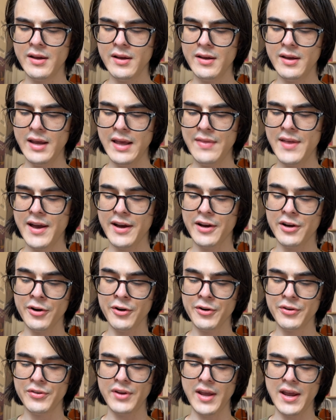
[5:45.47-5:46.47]
in that
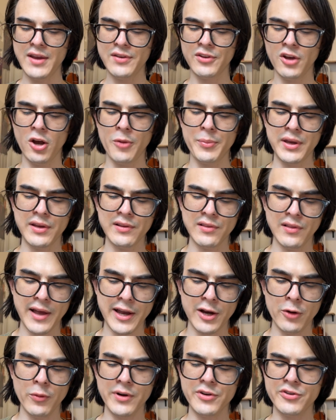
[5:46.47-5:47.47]
cursed Aesopian
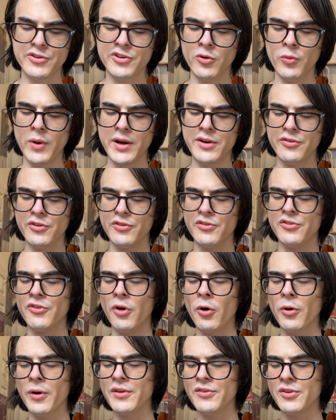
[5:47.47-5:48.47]
language to which
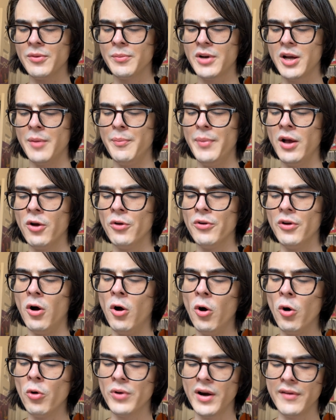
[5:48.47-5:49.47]
Tsarism compelled
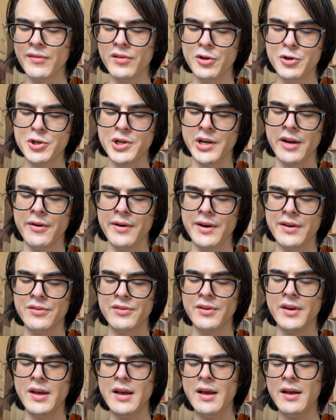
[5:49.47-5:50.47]
all revolutionaries
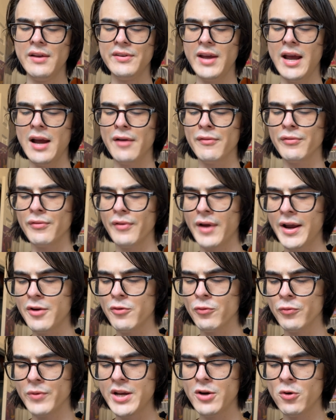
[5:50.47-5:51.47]
to have
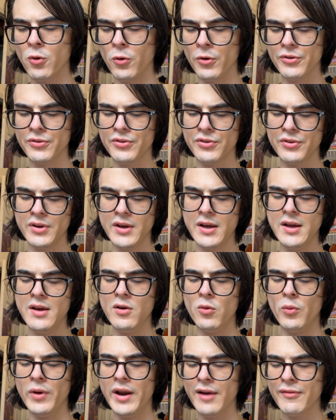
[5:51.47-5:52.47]
recourse
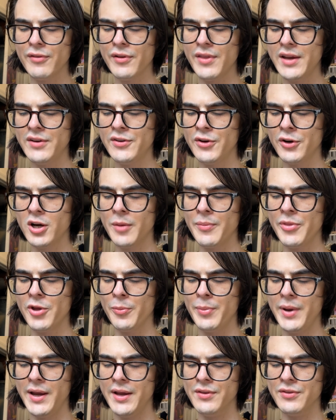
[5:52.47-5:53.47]
whenever they took up their
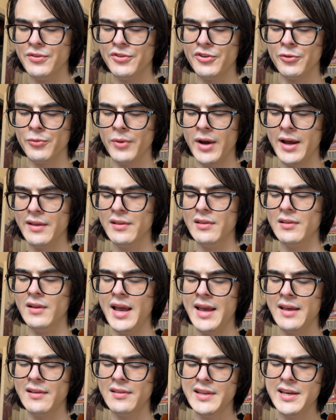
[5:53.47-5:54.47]
pens to write
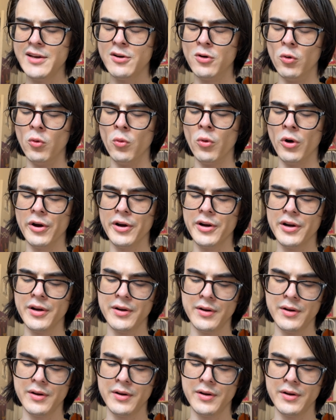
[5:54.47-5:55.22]
a legal work.